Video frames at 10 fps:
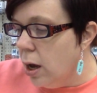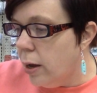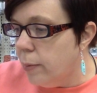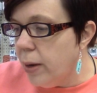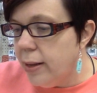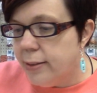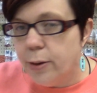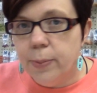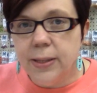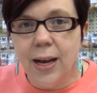Um, and
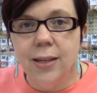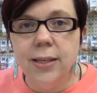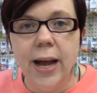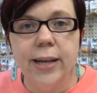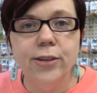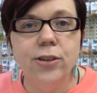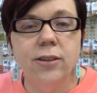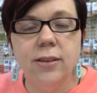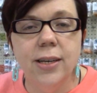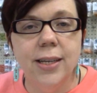so besides that, you're
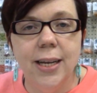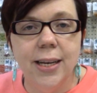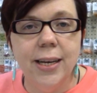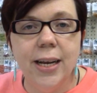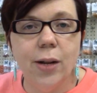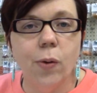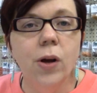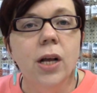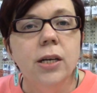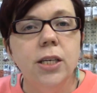just going to need a
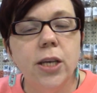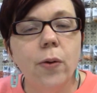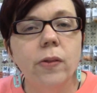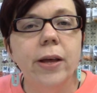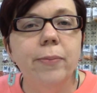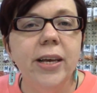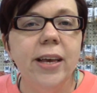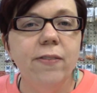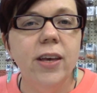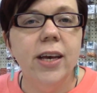needle. So let me
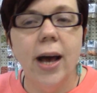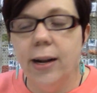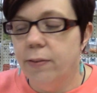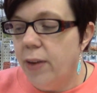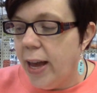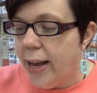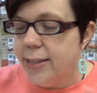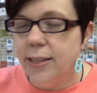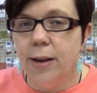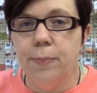give you kind of a
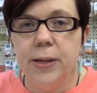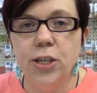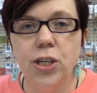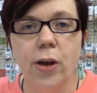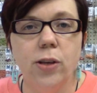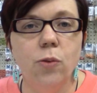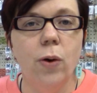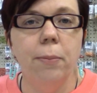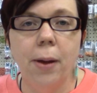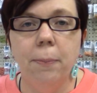heads up and show you
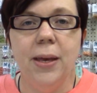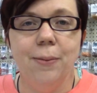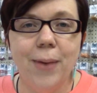what my bead